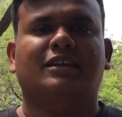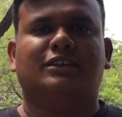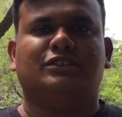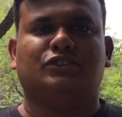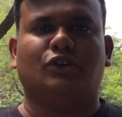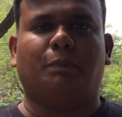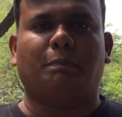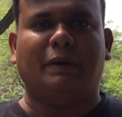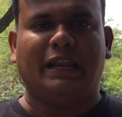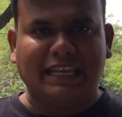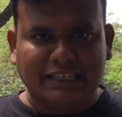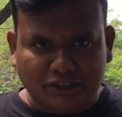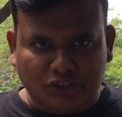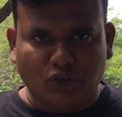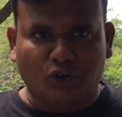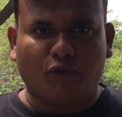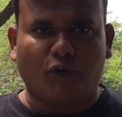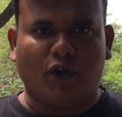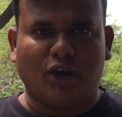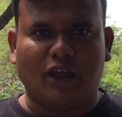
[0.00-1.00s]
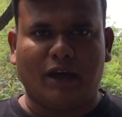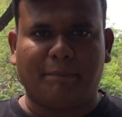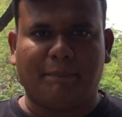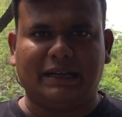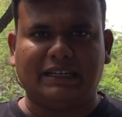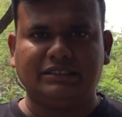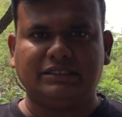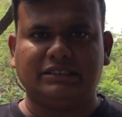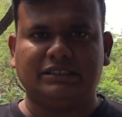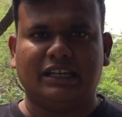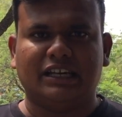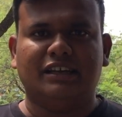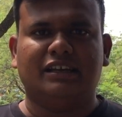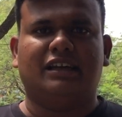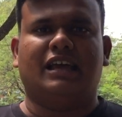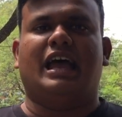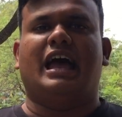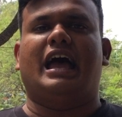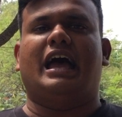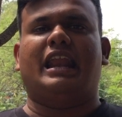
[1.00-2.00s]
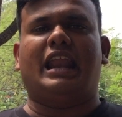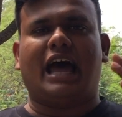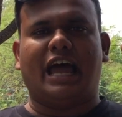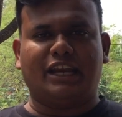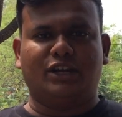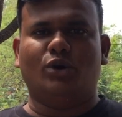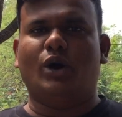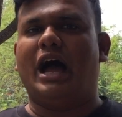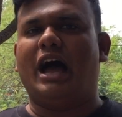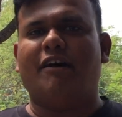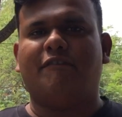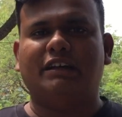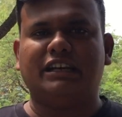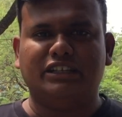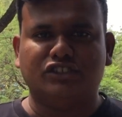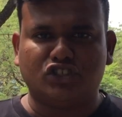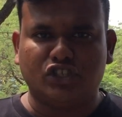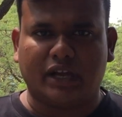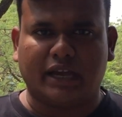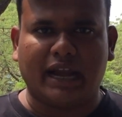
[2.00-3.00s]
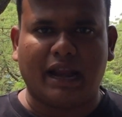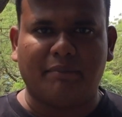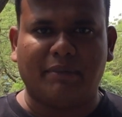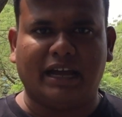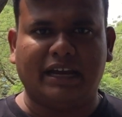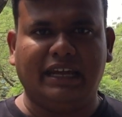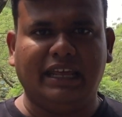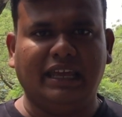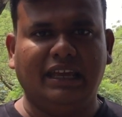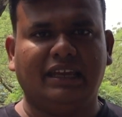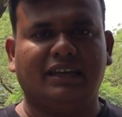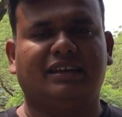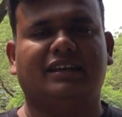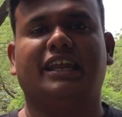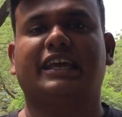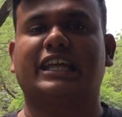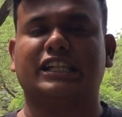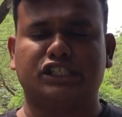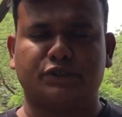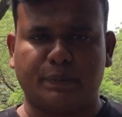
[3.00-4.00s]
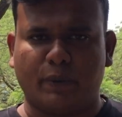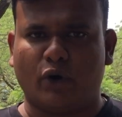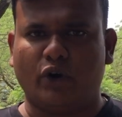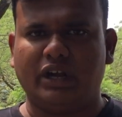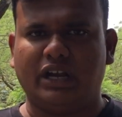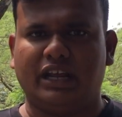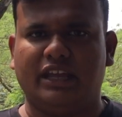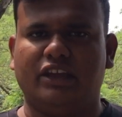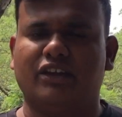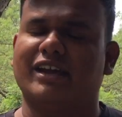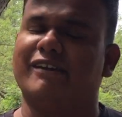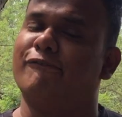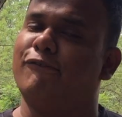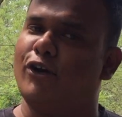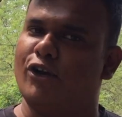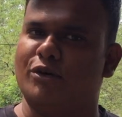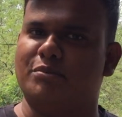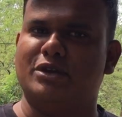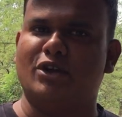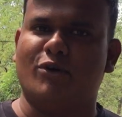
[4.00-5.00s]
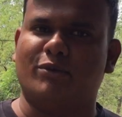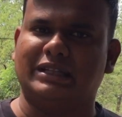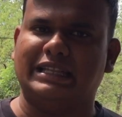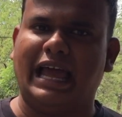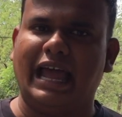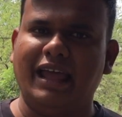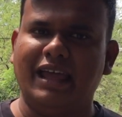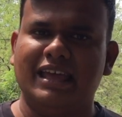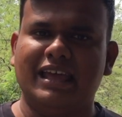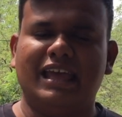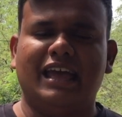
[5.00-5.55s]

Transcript: So please do follow up us, and I do have an Instagram ID, Nikhil Sport. You can follow me over there.